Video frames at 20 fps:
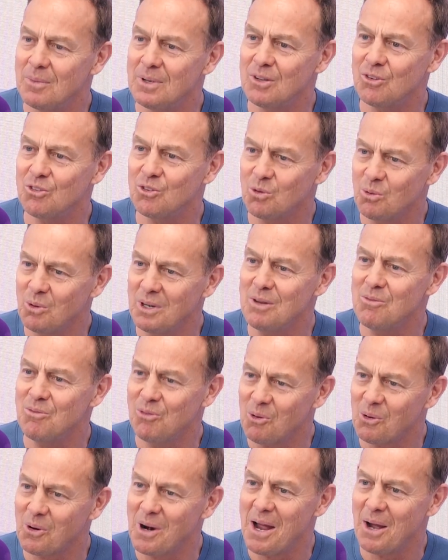it's
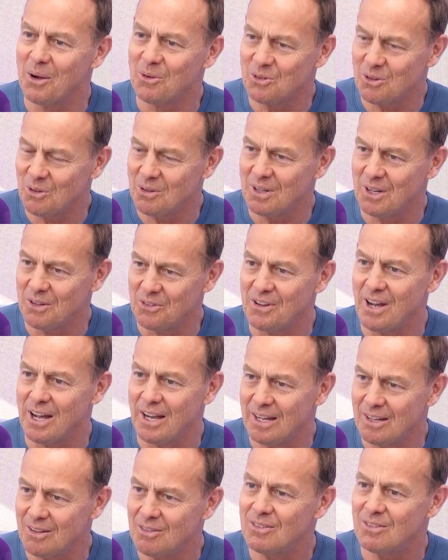24 hours a
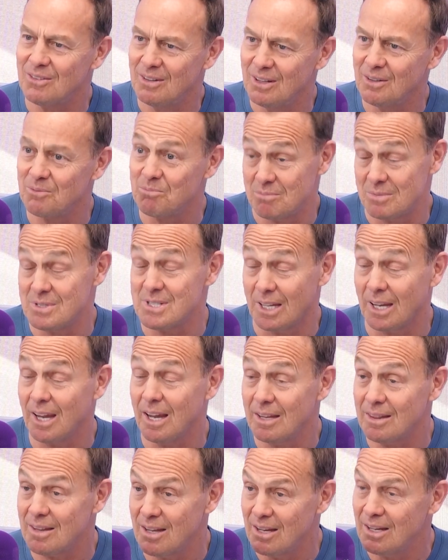day to
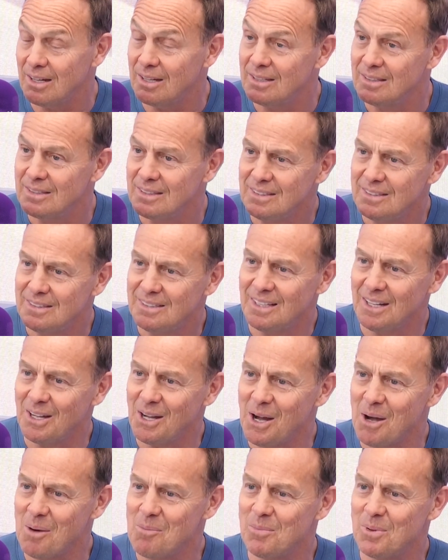get there.
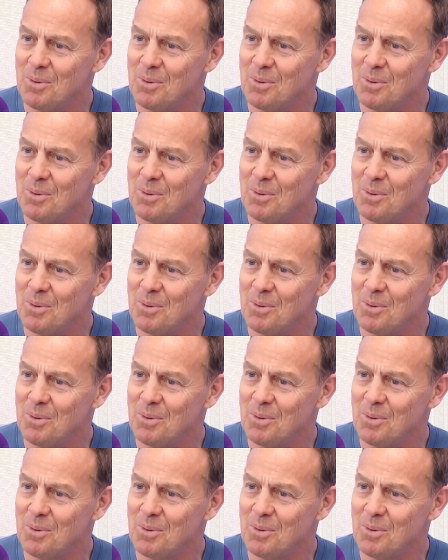But